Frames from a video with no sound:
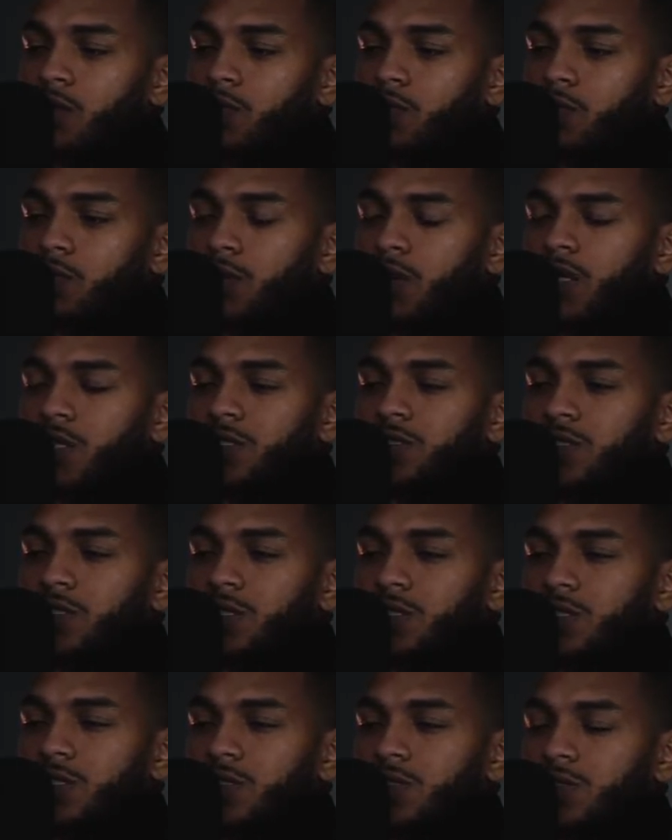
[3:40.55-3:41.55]

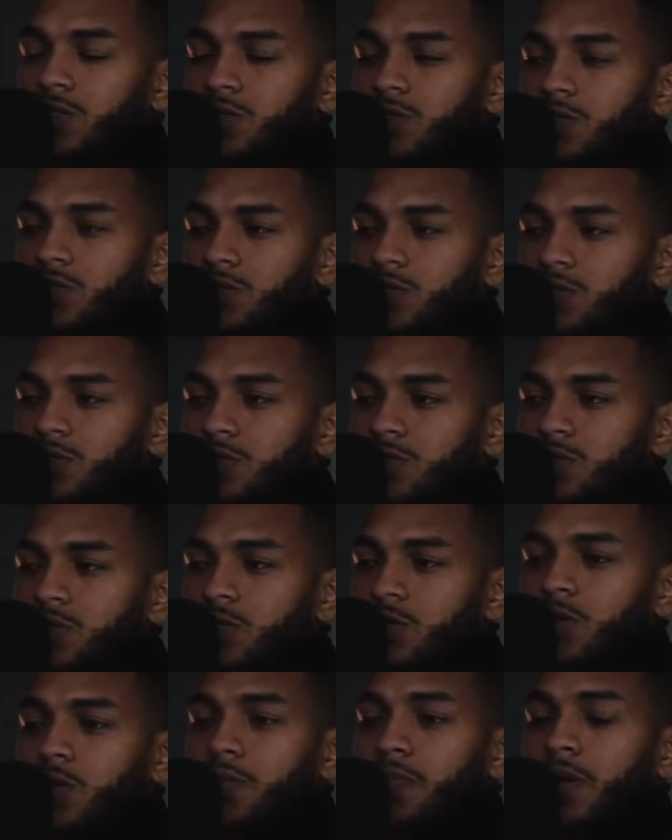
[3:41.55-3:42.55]
pieces to
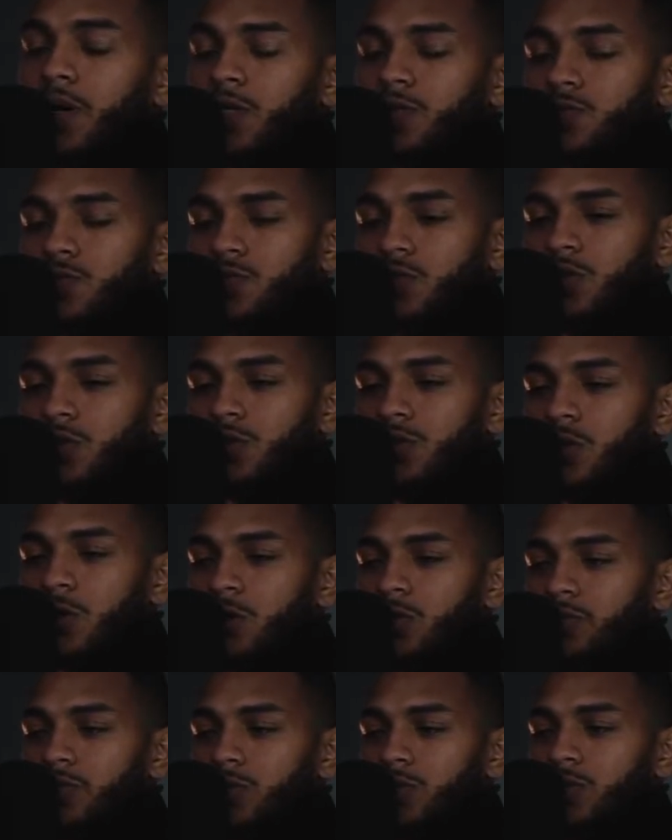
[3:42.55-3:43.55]
the puzzle in
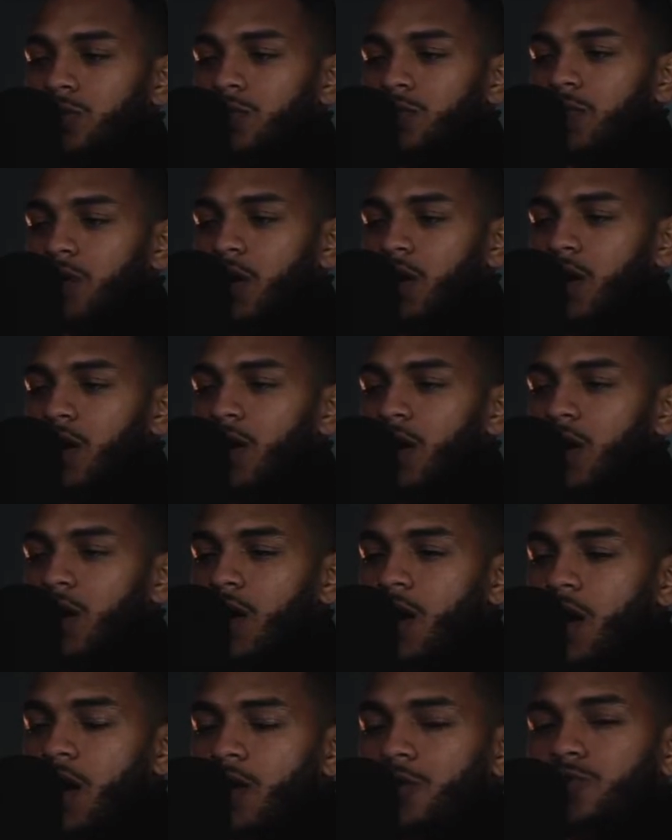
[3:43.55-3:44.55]
terms of
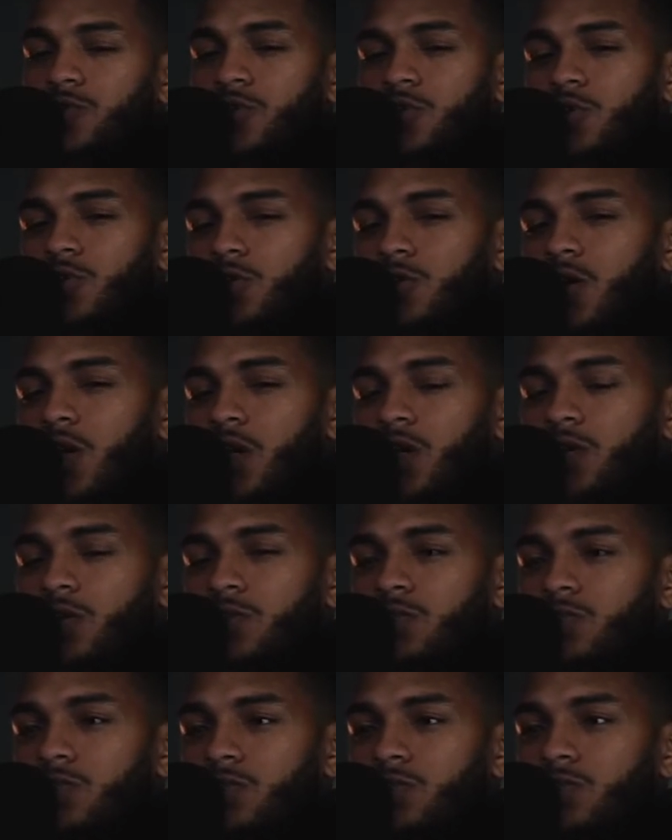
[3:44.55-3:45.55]
how to create
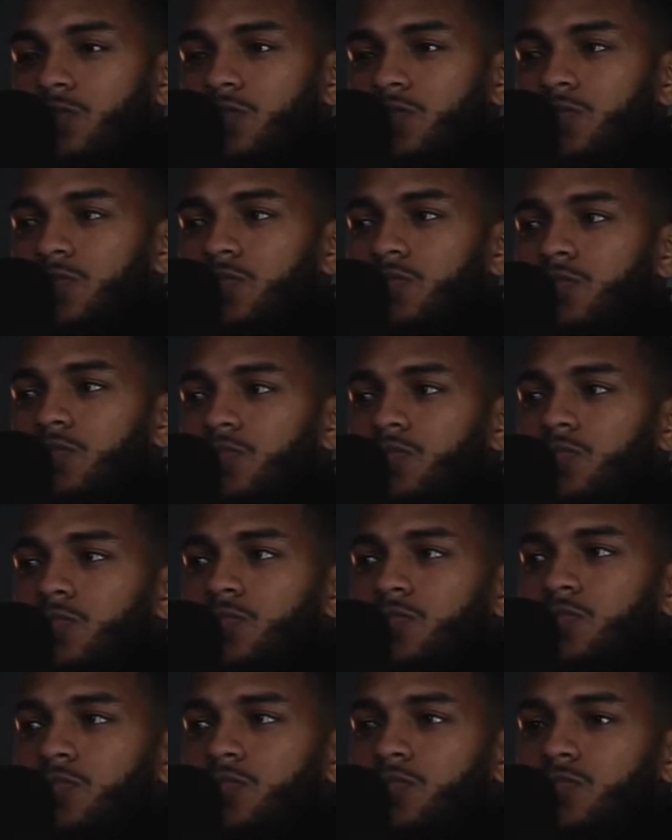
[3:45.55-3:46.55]

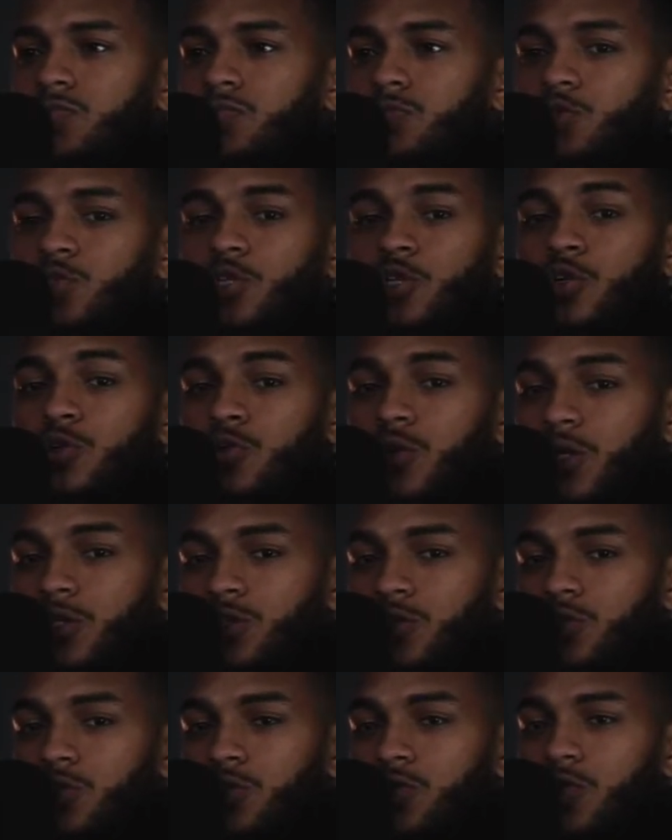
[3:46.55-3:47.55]

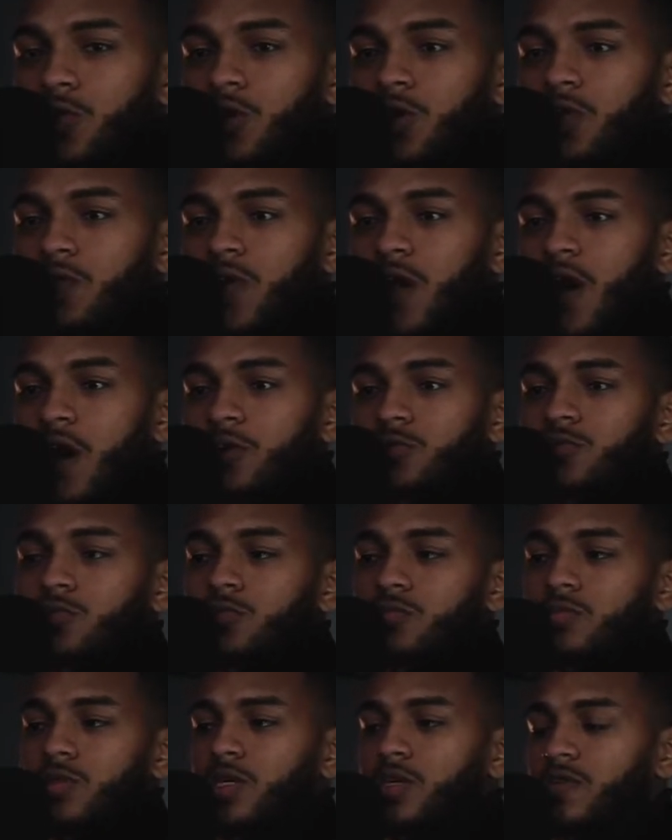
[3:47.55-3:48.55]
generational wealth, how to
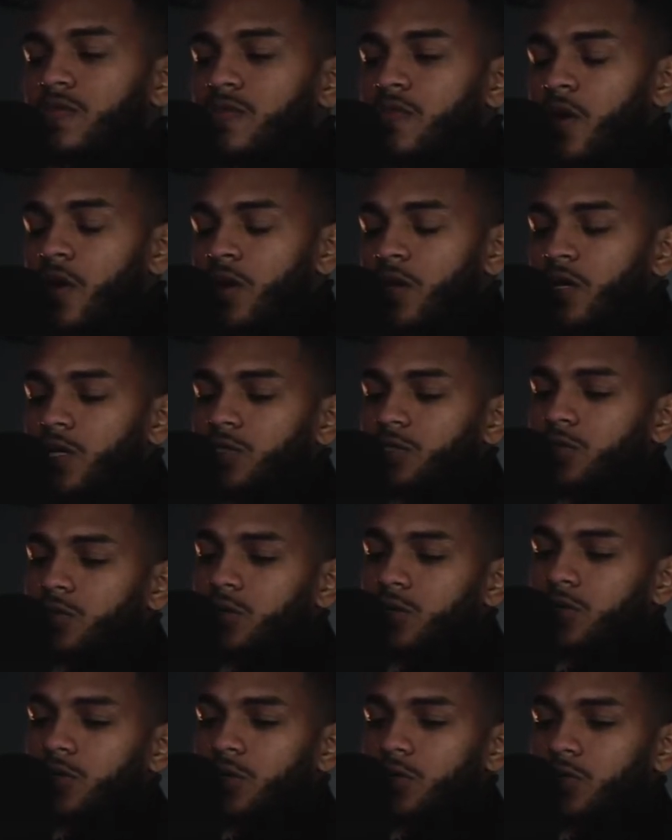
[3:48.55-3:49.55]
be
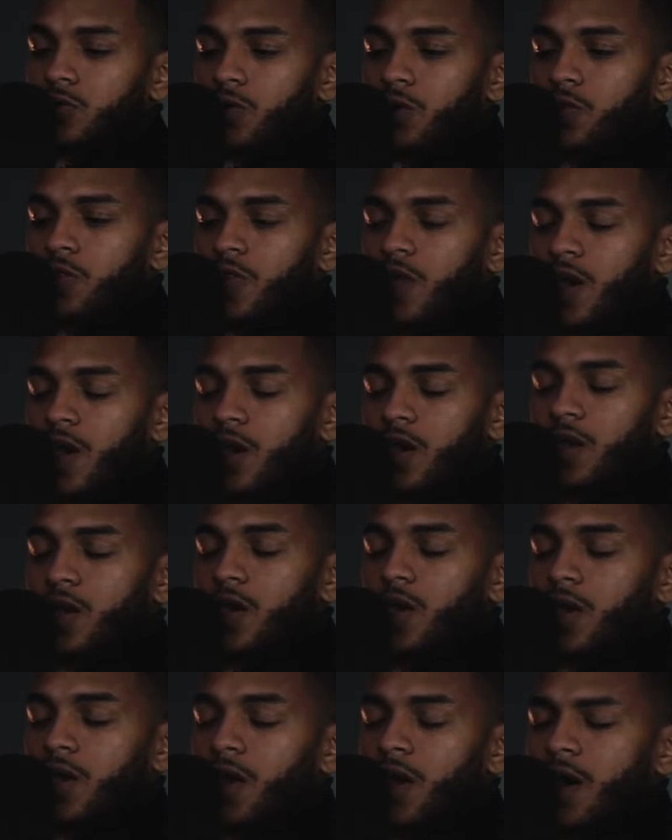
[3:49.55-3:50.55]
financially literate, that
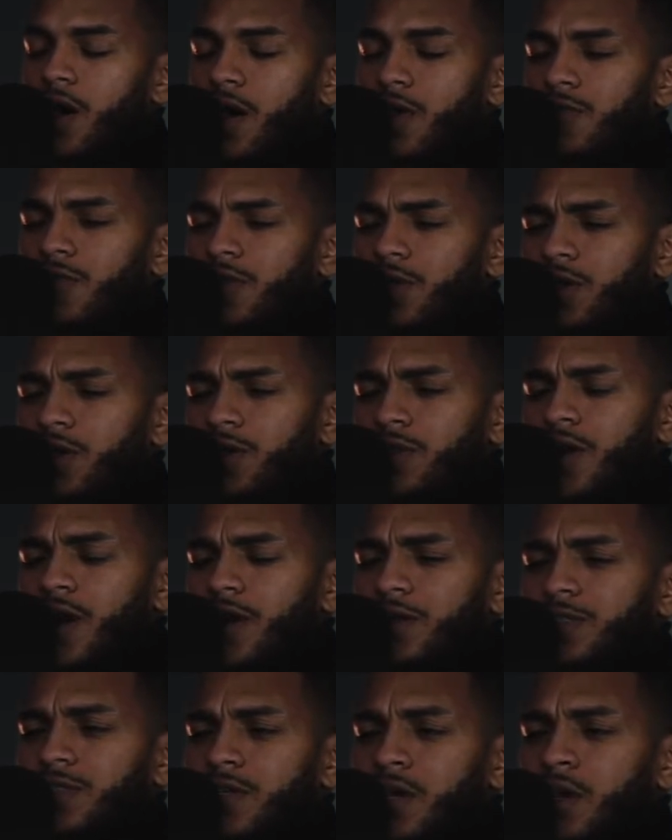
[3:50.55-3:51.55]
I think a lot
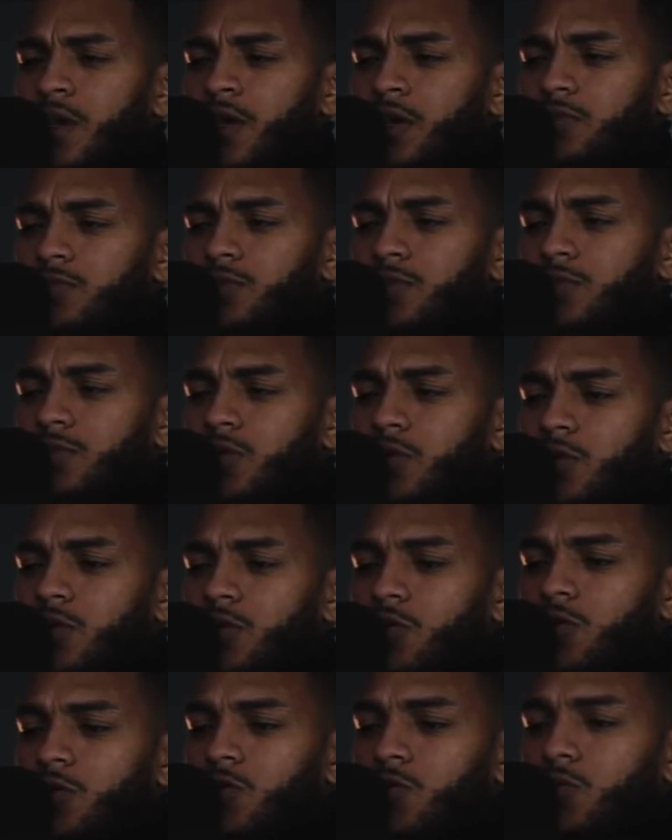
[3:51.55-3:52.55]
of times
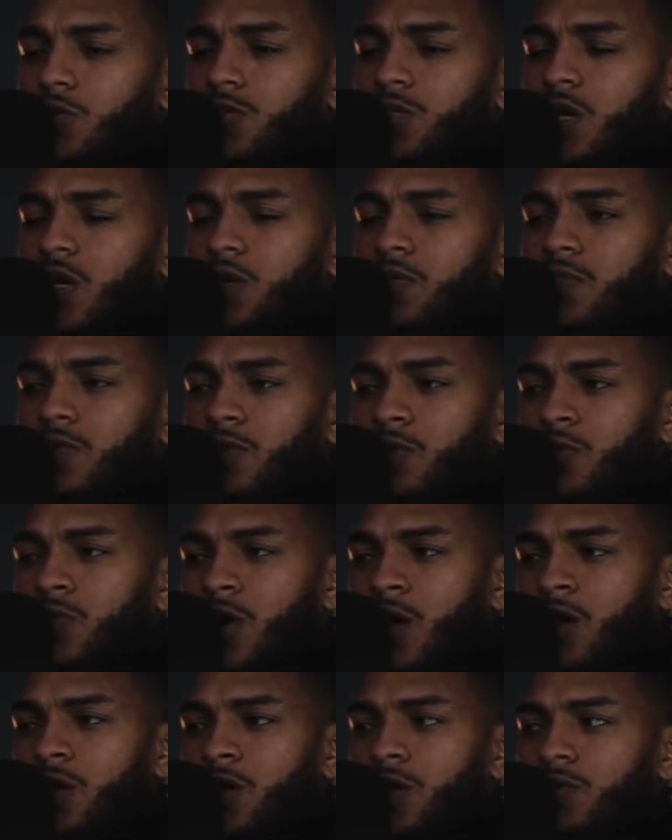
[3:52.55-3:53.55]
we take for
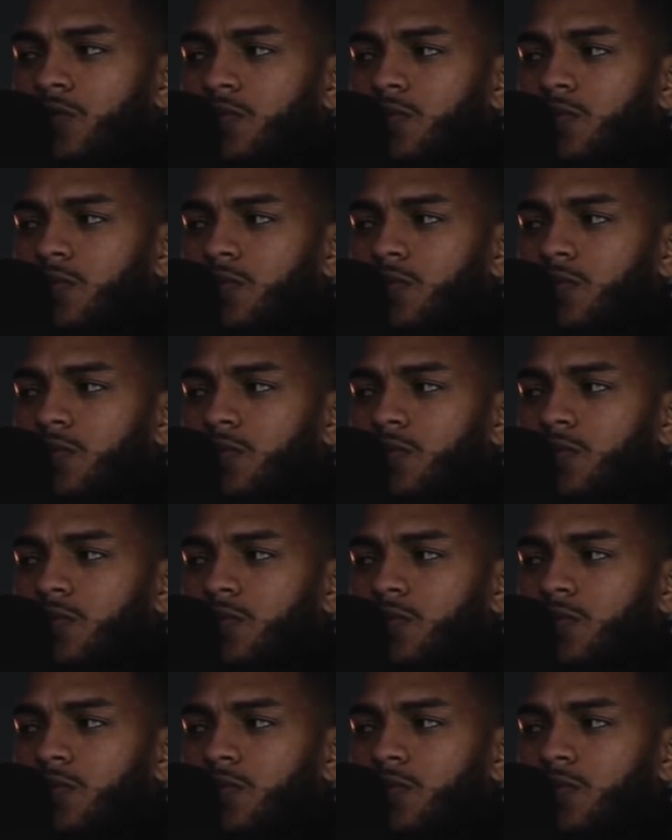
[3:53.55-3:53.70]
granted.